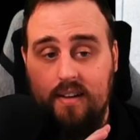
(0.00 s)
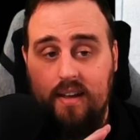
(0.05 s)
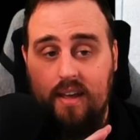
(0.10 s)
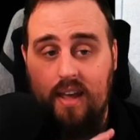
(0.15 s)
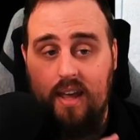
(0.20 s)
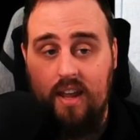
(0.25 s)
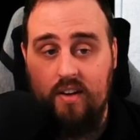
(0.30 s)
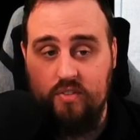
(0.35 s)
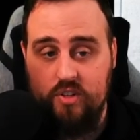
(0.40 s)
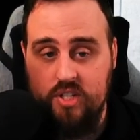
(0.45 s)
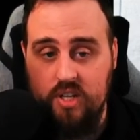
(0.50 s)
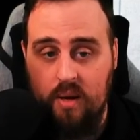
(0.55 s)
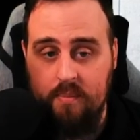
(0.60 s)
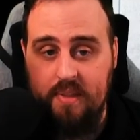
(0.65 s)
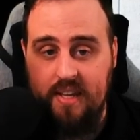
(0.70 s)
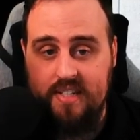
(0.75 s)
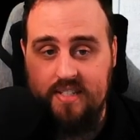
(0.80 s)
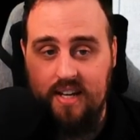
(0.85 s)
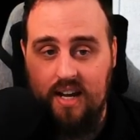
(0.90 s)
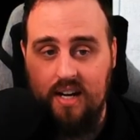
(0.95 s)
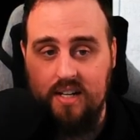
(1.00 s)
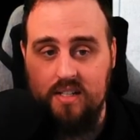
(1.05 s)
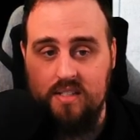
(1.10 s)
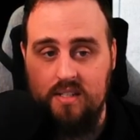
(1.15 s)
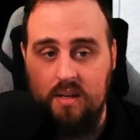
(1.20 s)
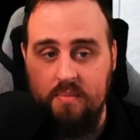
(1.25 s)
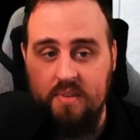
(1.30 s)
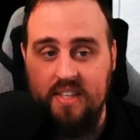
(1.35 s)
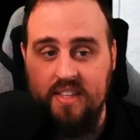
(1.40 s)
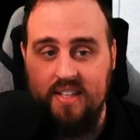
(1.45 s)
Every time they target
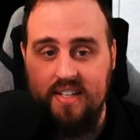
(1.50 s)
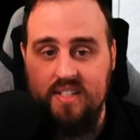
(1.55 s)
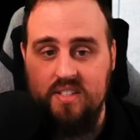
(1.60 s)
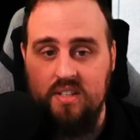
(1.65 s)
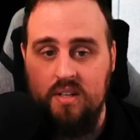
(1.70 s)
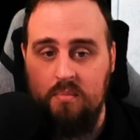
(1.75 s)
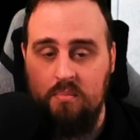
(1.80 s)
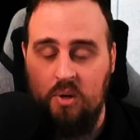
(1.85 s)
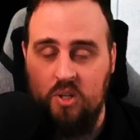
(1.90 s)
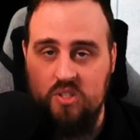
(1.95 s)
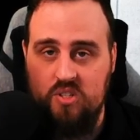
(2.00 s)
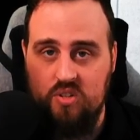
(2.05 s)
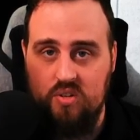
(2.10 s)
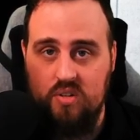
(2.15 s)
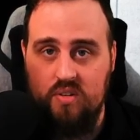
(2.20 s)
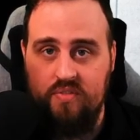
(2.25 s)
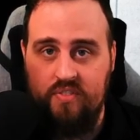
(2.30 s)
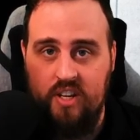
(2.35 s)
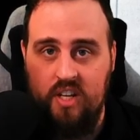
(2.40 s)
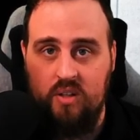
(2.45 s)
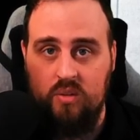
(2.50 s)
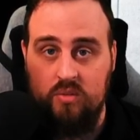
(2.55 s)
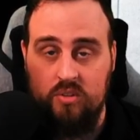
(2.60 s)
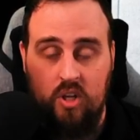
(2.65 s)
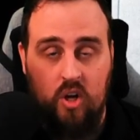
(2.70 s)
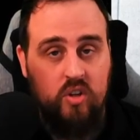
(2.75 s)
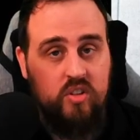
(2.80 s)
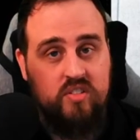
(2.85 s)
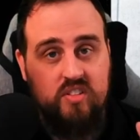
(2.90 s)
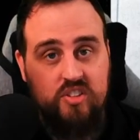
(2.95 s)
something that isn't a monster or vehicle,
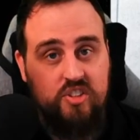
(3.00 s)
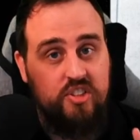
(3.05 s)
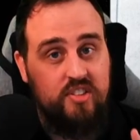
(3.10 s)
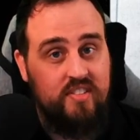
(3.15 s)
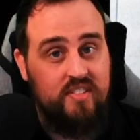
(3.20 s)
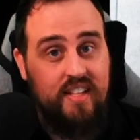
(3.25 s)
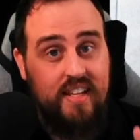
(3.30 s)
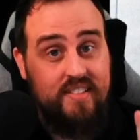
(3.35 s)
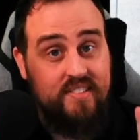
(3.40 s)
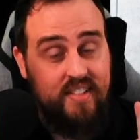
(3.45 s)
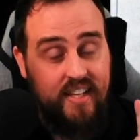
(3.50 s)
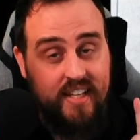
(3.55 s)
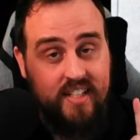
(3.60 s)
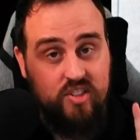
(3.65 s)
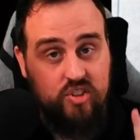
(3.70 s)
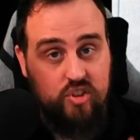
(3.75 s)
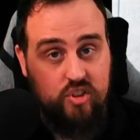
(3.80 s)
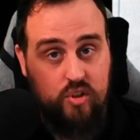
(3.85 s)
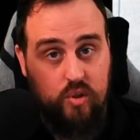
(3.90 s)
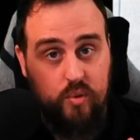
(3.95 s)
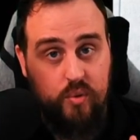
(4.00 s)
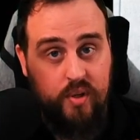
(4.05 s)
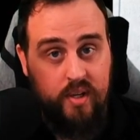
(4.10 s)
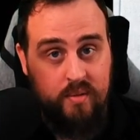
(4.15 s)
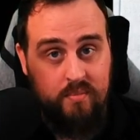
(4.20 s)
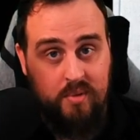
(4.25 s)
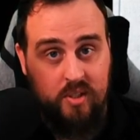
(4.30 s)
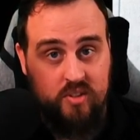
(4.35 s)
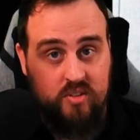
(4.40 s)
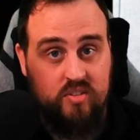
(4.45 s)
notice it just says excluding
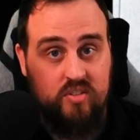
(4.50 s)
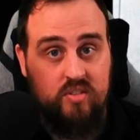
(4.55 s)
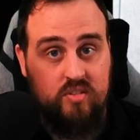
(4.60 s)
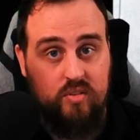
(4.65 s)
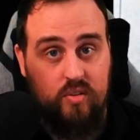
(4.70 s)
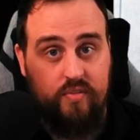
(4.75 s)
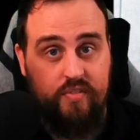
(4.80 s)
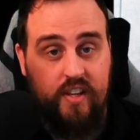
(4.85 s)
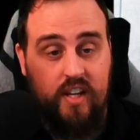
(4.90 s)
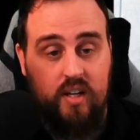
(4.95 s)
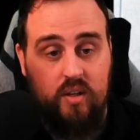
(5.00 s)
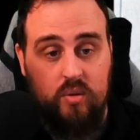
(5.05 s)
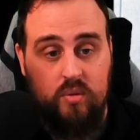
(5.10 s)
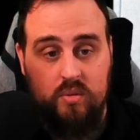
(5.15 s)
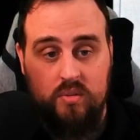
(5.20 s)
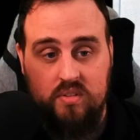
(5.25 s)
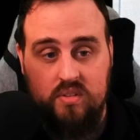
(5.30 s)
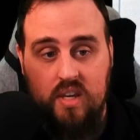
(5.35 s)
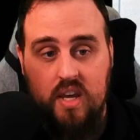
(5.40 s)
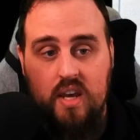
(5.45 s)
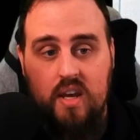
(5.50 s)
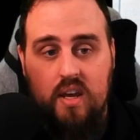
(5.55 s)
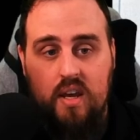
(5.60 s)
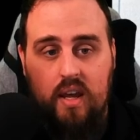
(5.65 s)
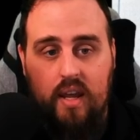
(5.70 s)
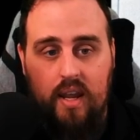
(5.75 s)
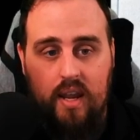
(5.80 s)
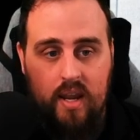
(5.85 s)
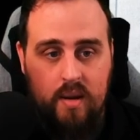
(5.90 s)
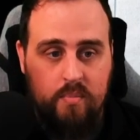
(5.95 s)
monsters or vehicles,
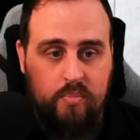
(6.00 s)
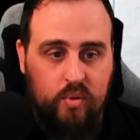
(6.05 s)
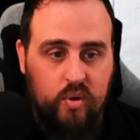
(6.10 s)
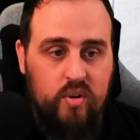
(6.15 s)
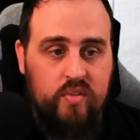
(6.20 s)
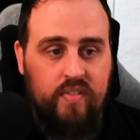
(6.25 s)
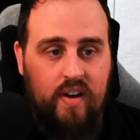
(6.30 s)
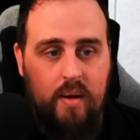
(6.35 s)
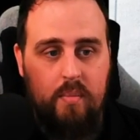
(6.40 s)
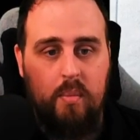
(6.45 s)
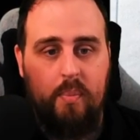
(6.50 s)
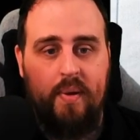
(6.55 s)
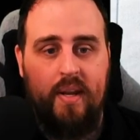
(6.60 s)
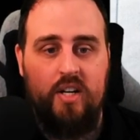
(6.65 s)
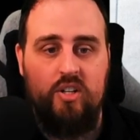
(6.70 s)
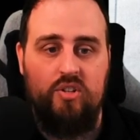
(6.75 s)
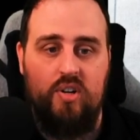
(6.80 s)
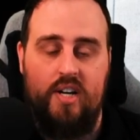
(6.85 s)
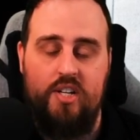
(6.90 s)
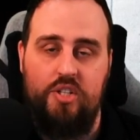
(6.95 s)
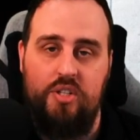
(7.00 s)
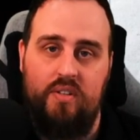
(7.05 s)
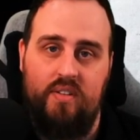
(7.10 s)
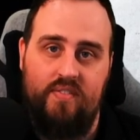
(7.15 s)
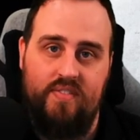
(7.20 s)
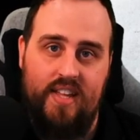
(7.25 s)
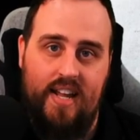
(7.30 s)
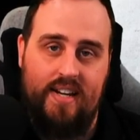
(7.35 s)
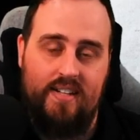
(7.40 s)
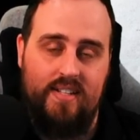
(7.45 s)
improve armor penetration
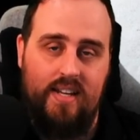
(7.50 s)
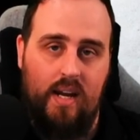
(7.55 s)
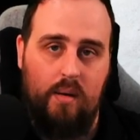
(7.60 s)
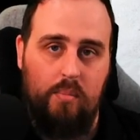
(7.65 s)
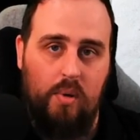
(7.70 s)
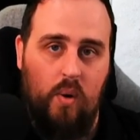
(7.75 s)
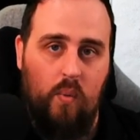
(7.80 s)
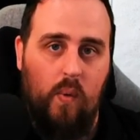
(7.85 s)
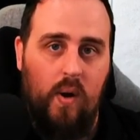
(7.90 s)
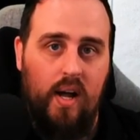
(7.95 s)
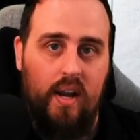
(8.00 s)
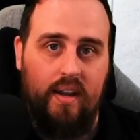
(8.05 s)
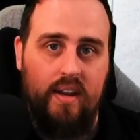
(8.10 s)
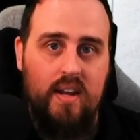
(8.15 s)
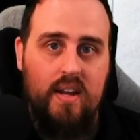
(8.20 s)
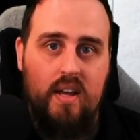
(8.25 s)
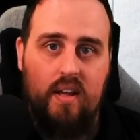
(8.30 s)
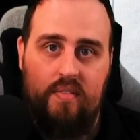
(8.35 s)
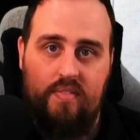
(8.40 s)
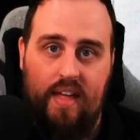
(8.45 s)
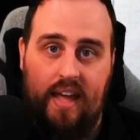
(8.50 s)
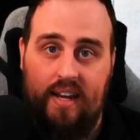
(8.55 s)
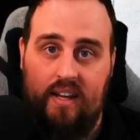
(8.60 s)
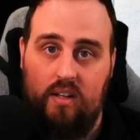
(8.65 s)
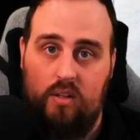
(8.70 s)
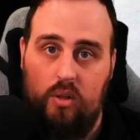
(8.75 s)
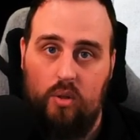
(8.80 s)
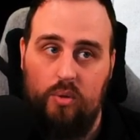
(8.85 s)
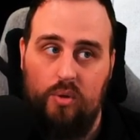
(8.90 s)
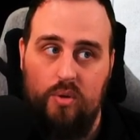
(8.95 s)
of that attack by 1. That
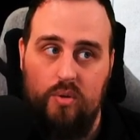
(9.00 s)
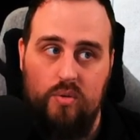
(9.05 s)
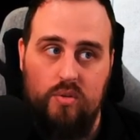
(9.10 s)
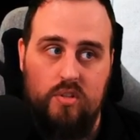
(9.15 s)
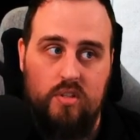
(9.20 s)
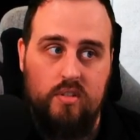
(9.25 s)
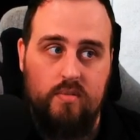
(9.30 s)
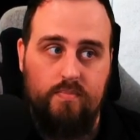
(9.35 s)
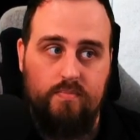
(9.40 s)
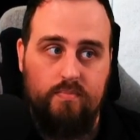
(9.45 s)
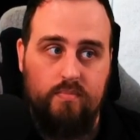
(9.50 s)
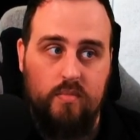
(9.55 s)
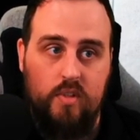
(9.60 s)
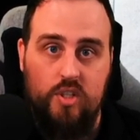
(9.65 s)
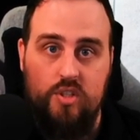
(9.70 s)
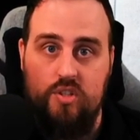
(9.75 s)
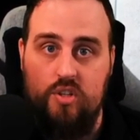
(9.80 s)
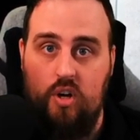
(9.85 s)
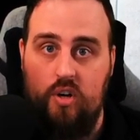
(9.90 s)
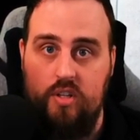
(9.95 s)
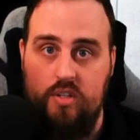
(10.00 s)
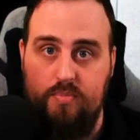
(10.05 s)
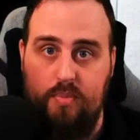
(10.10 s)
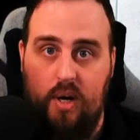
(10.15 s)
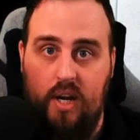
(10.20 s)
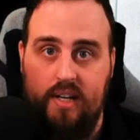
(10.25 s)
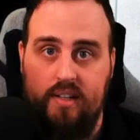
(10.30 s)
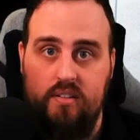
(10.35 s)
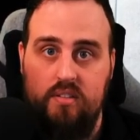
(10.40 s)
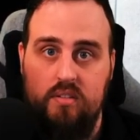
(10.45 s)
includes Custodes
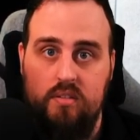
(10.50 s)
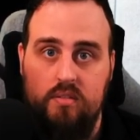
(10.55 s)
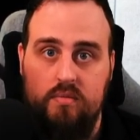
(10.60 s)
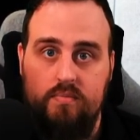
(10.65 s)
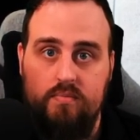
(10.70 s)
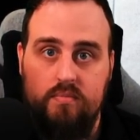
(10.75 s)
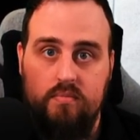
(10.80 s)
Bikers.